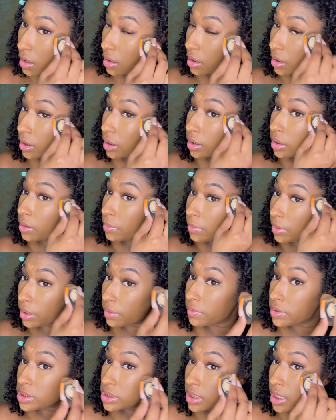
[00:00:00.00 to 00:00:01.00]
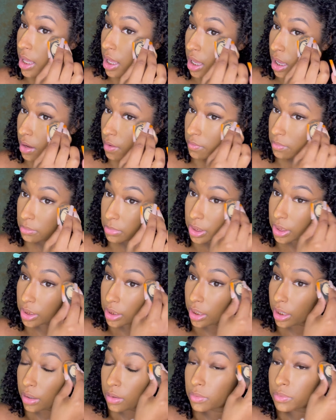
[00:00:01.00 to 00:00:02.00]
And then whatever is left, bring it
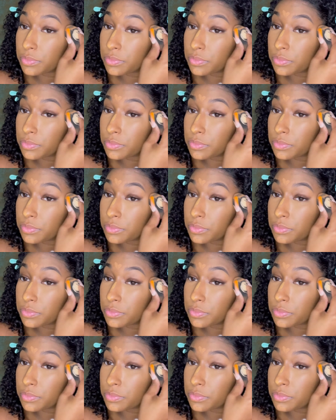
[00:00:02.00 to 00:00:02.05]
out.